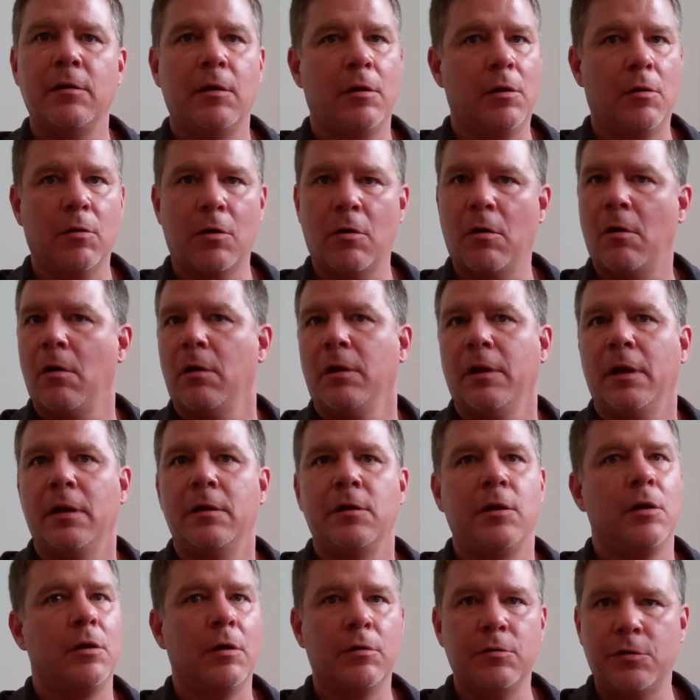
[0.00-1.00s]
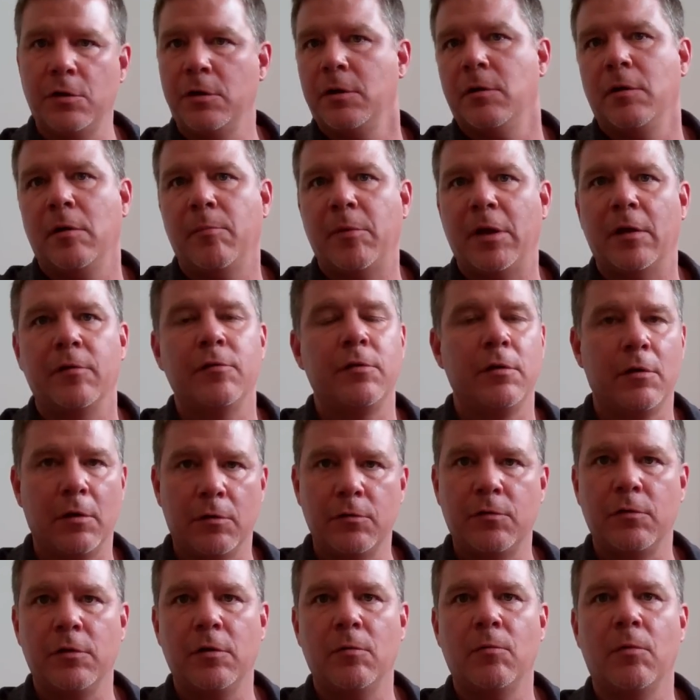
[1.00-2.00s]
you don't call in, you don't do your emails, you
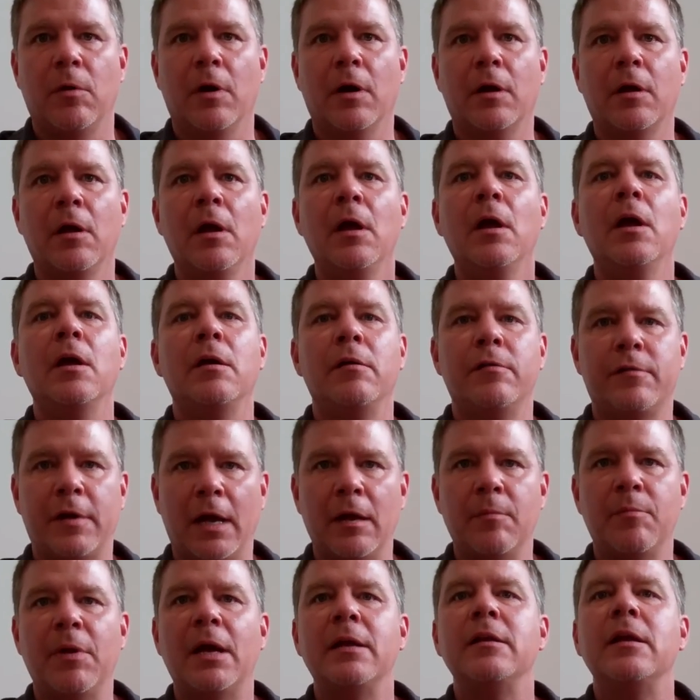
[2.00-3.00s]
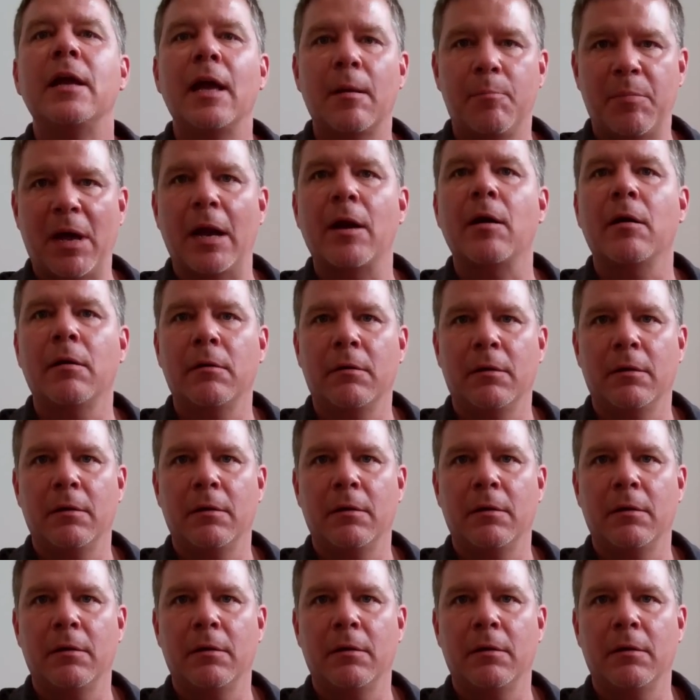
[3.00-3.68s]
don't do your work. You stay in bed and you get better.